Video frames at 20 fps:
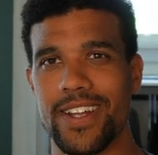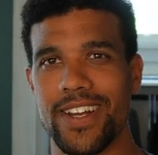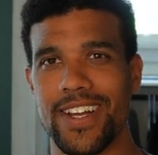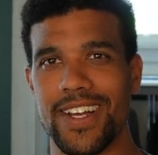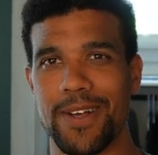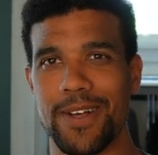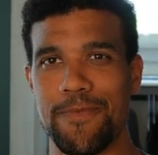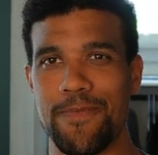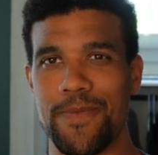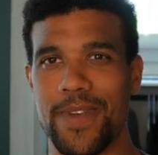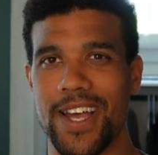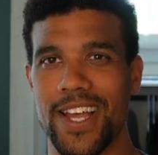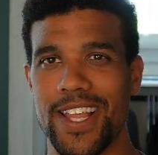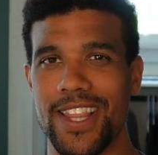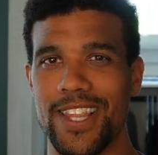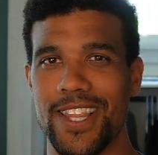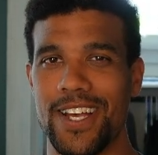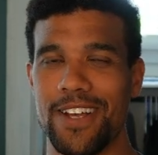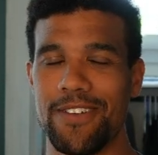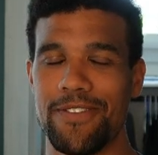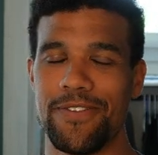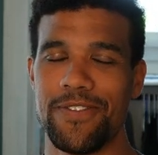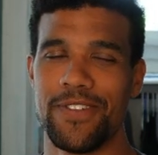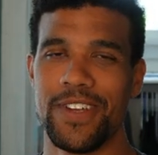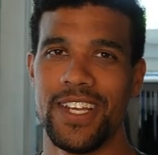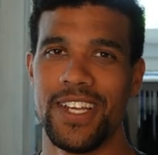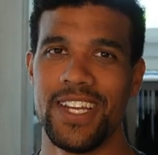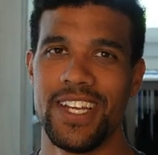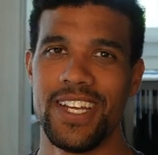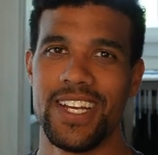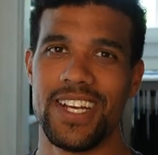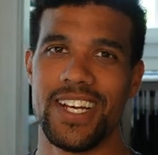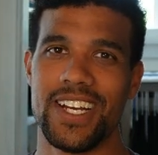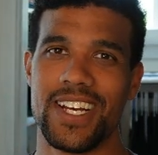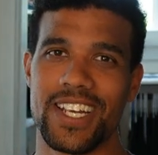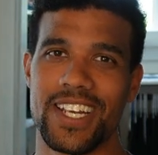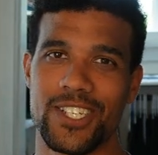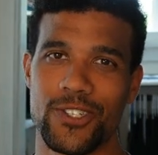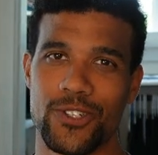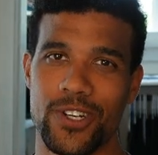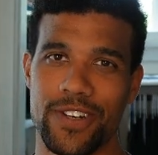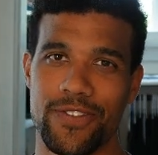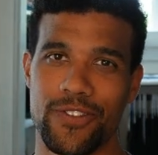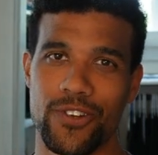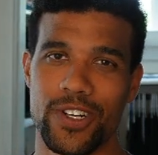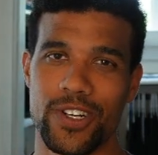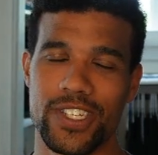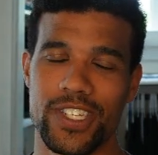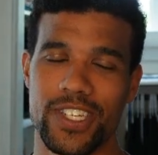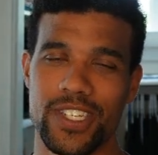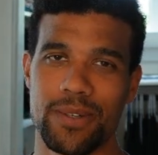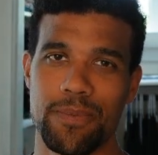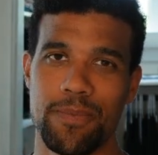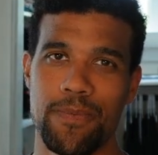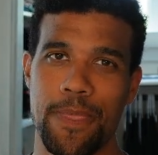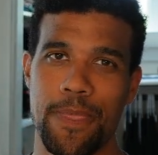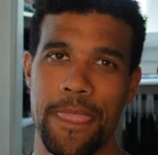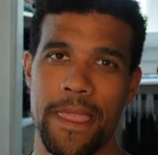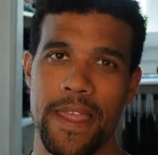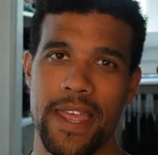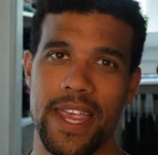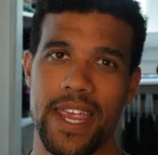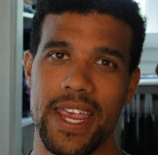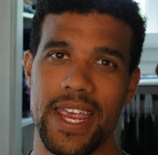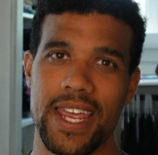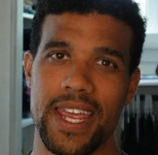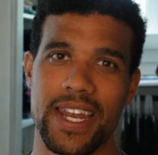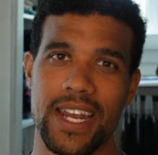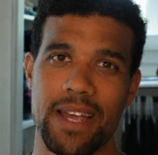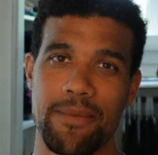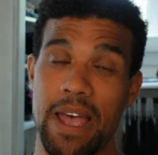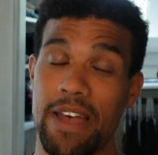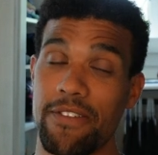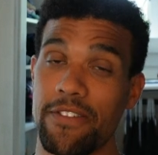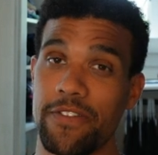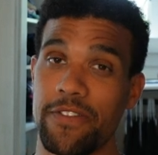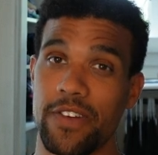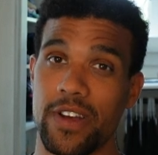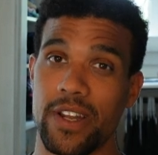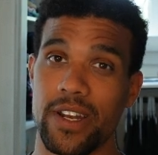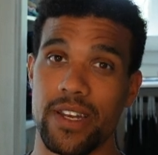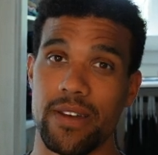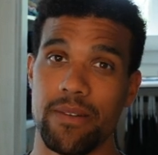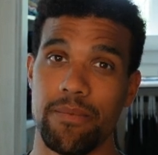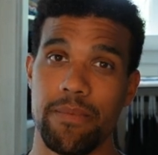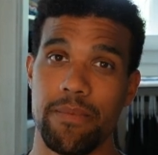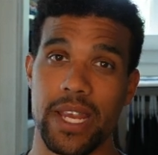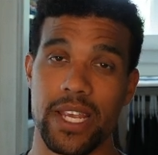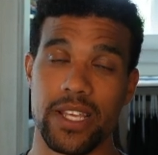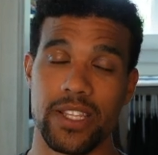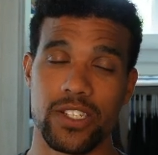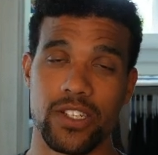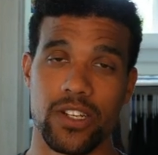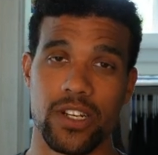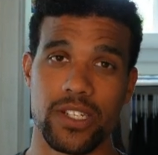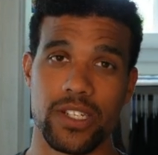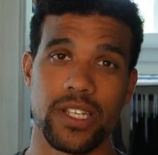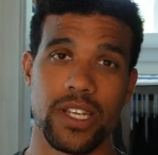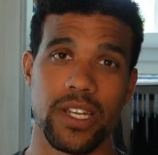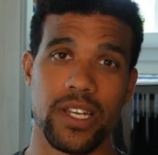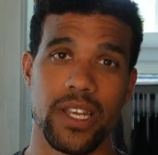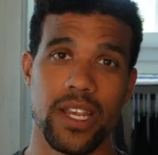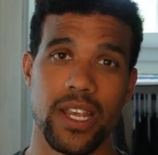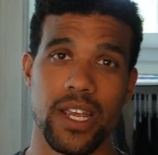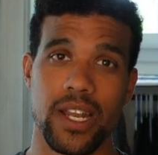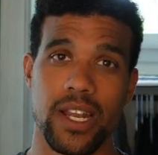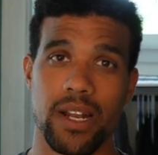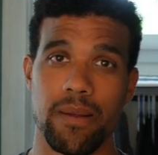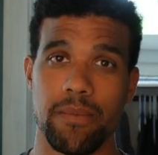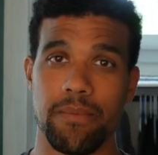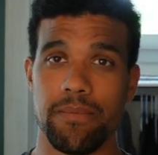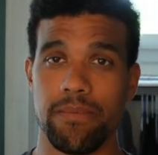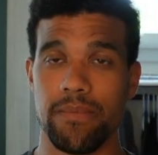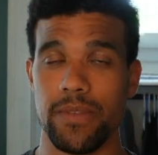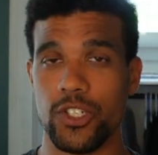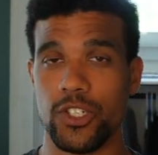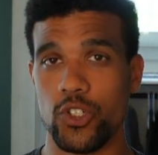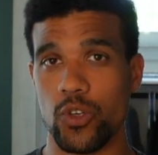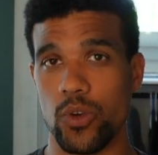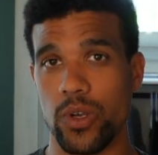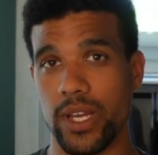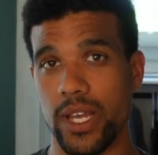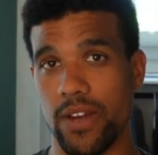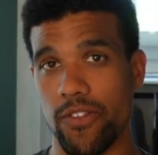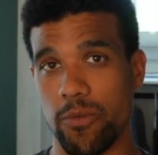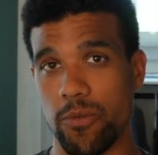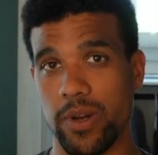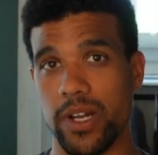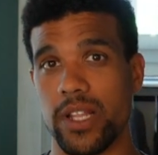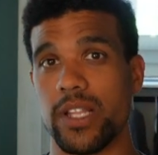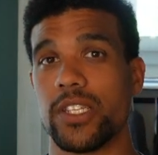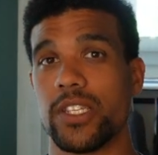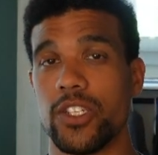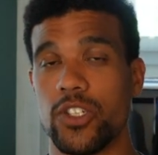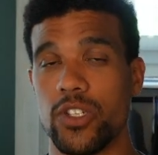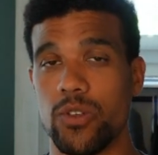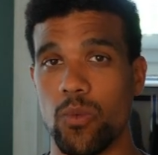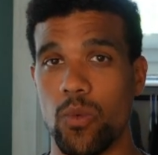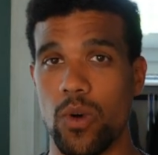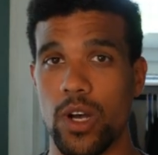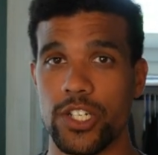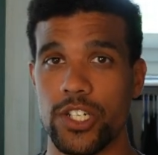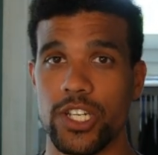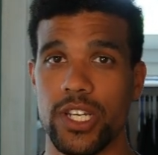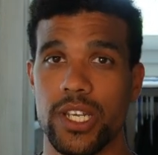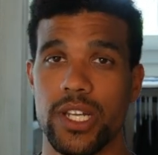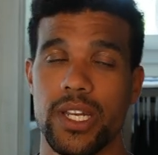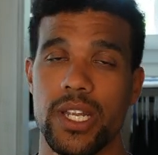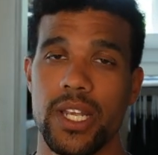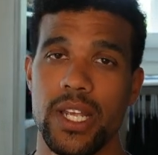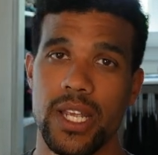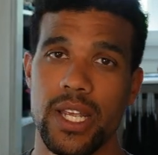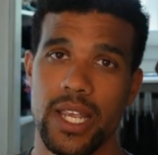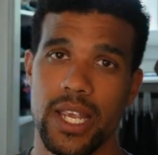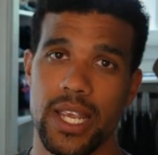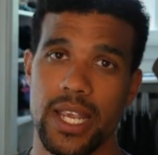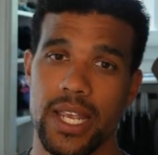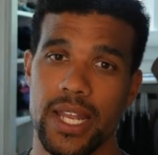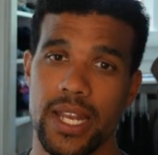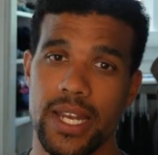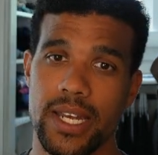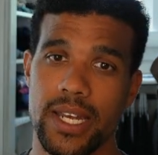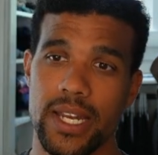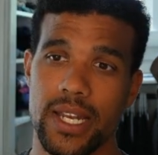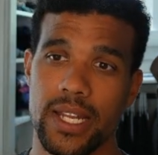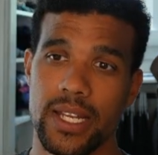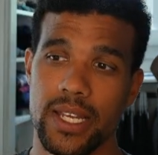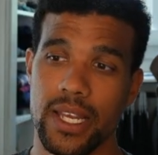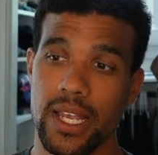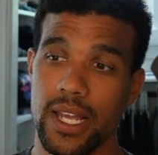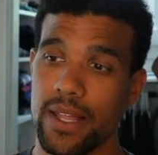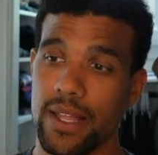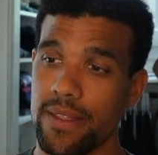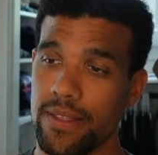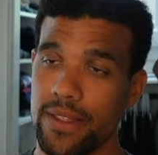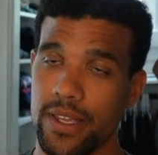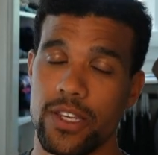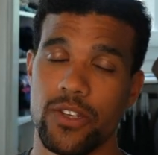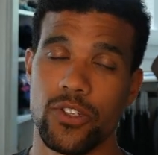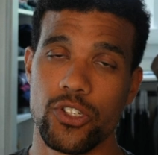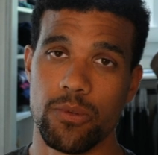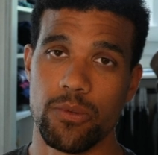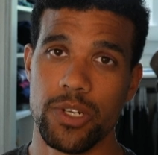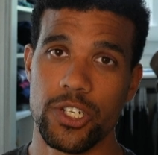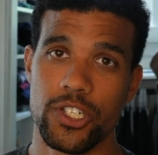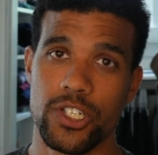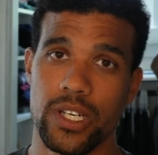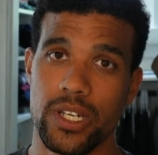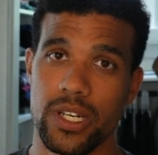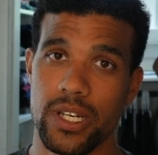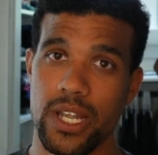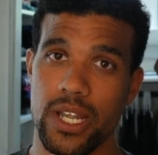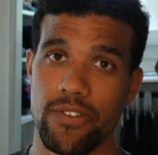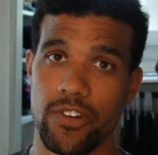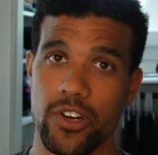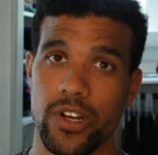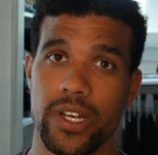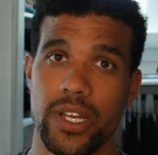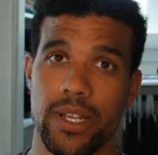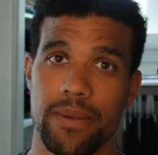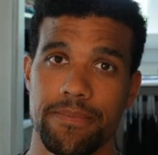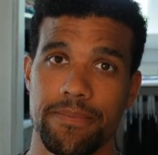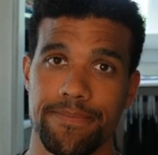I love constructive criticism, and I'm having fun making this content, and I'm enjoying everybody that's watching it. And yeah, thank you so much and have a great day.